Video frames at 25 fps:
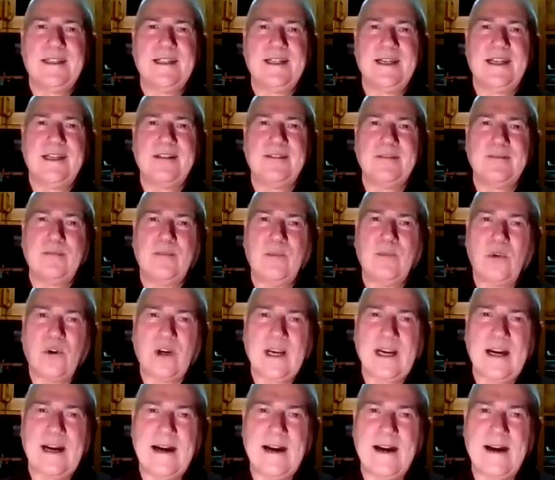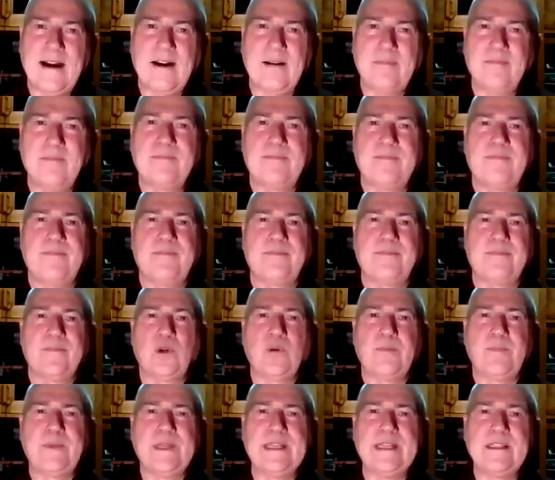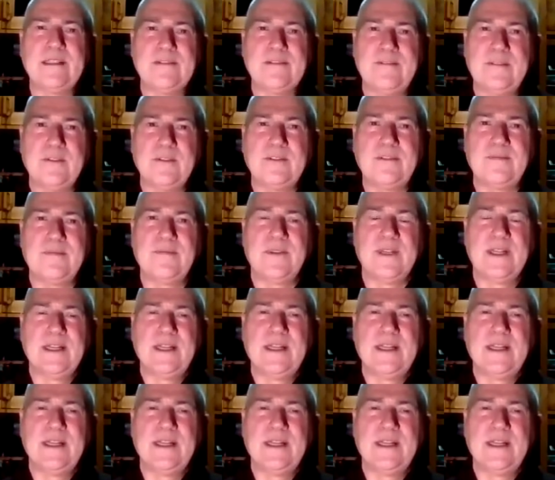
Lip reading: and more calm, more peaceful,